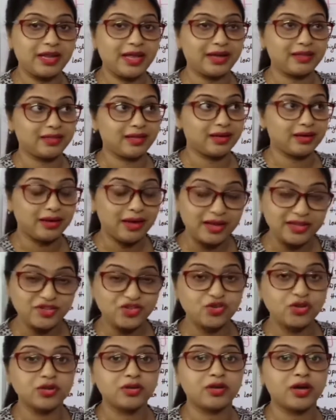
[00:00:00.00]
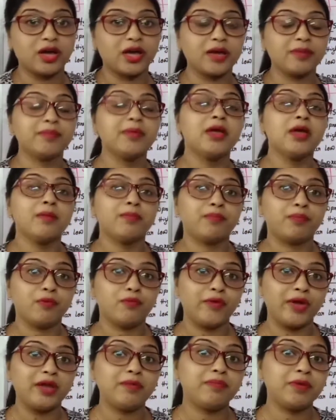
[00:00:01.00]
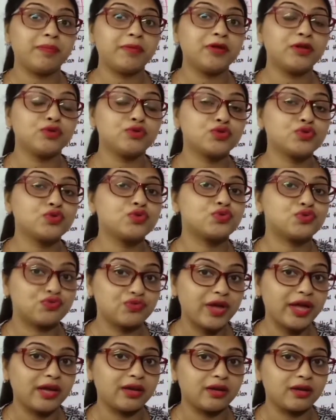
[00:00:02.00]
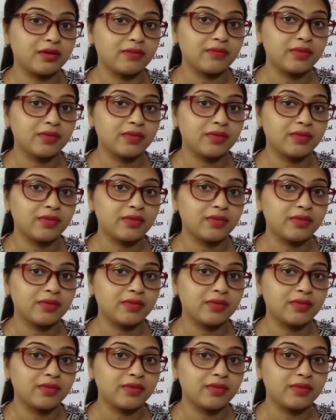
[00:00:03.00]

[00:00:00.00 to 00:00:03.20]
at that ancient time when people used to trade